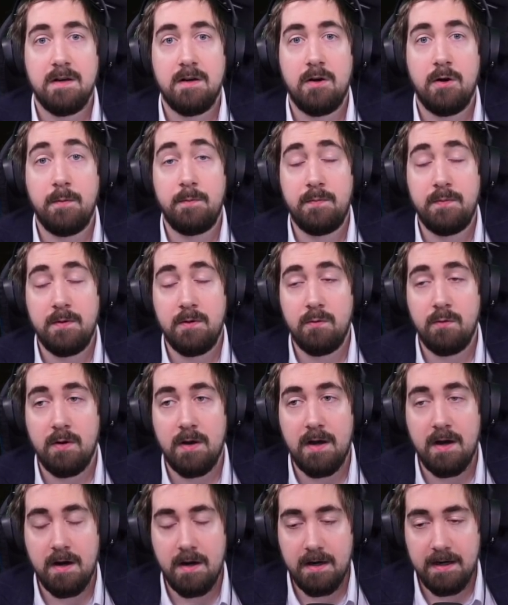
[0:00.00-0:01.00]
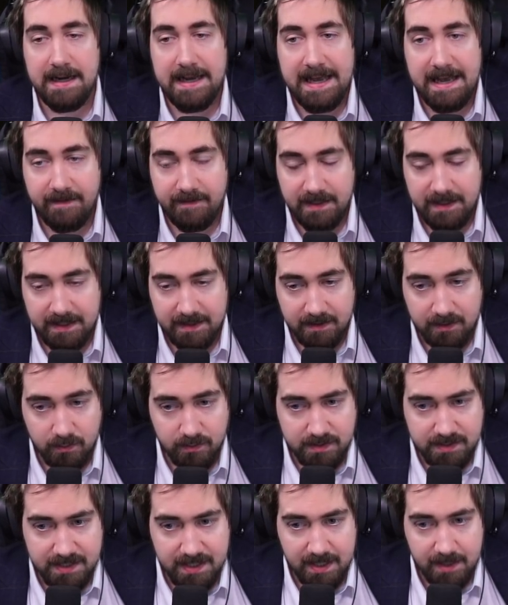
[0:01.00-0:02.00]
hope you are having a
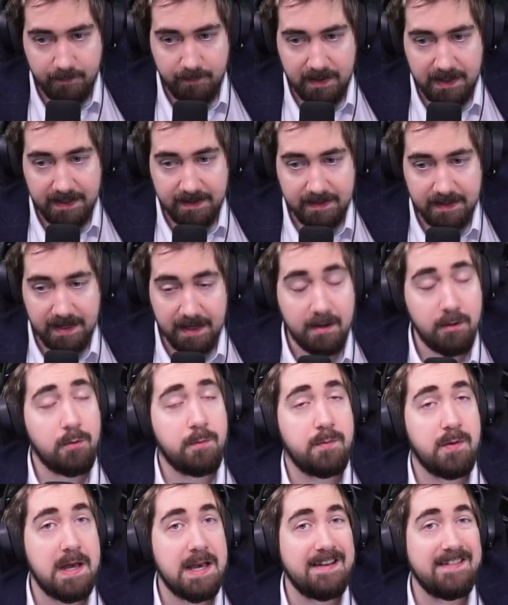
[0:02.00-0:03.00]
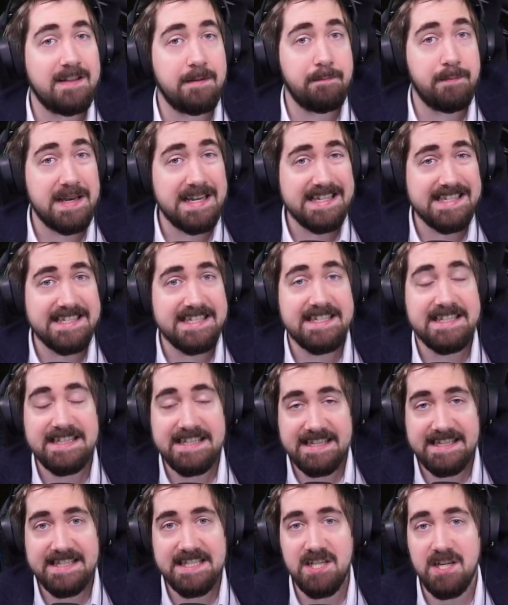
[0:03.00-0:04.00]
good time, and I hope you had the best
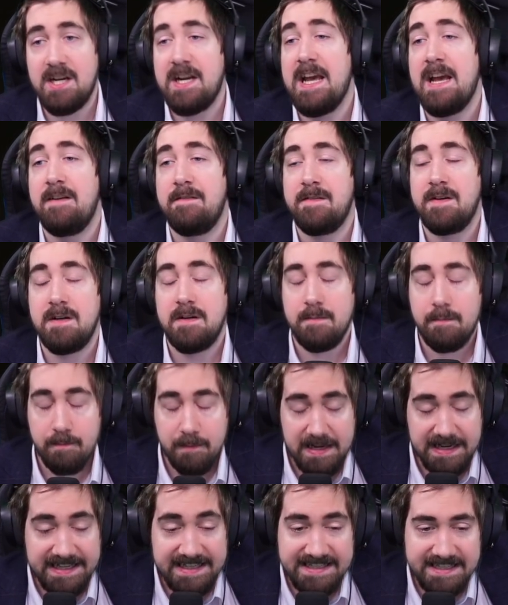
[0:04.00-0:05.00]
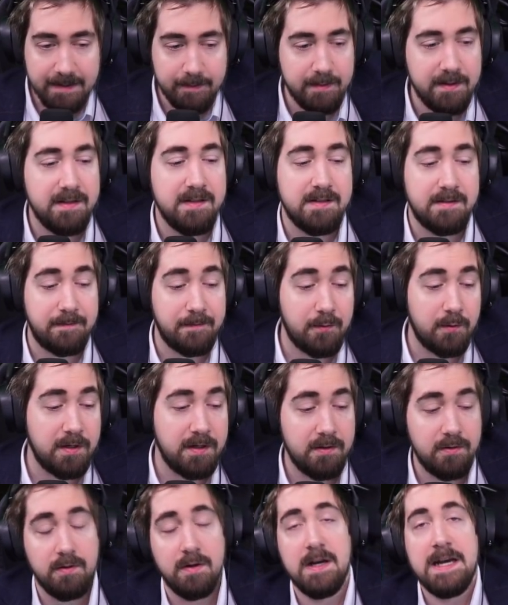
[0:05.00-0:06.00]
league start ever. Many tabulas for
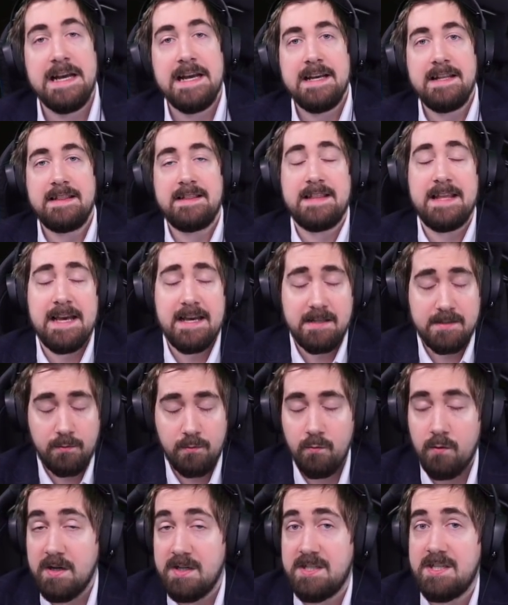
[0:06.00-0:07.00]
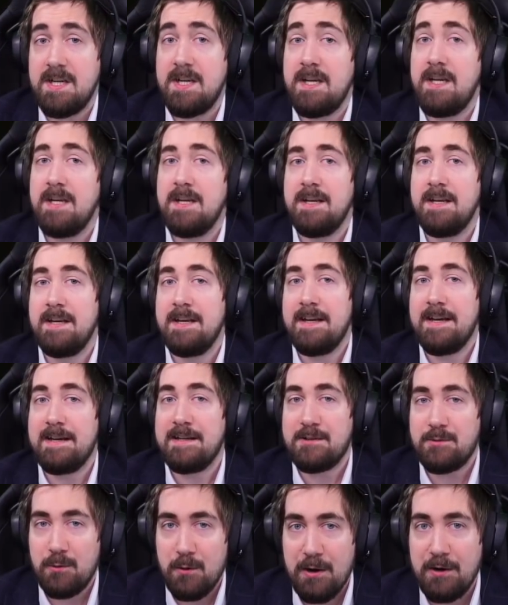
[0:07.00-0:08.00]
you. Thanks for watching,
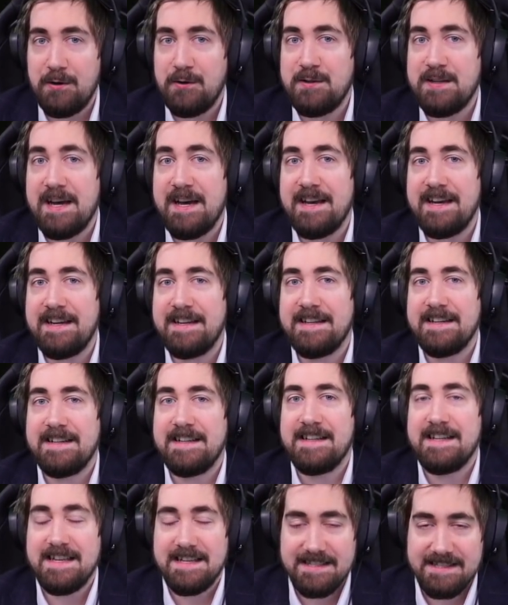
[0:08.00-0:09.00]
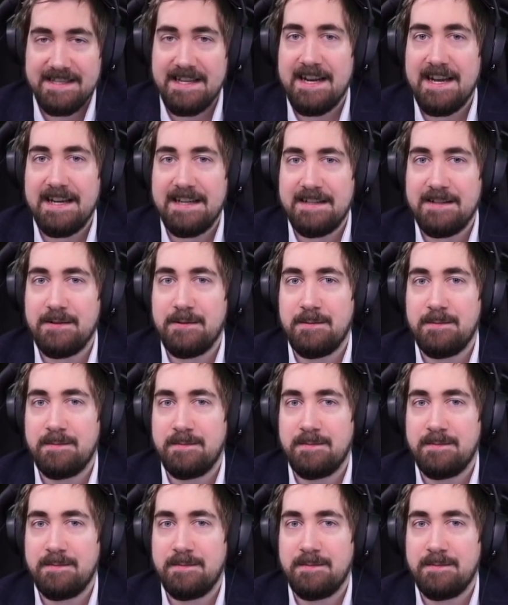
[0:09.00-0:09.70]
and try to die less than I do.